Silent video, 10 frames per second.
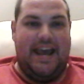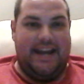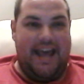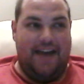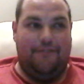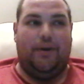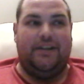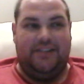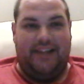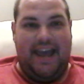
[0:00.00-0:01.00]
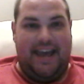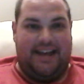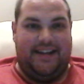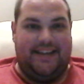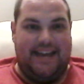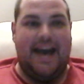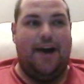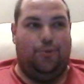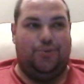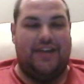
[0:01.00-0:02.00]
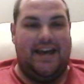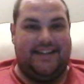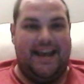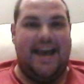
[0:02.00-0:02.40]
and every land counts as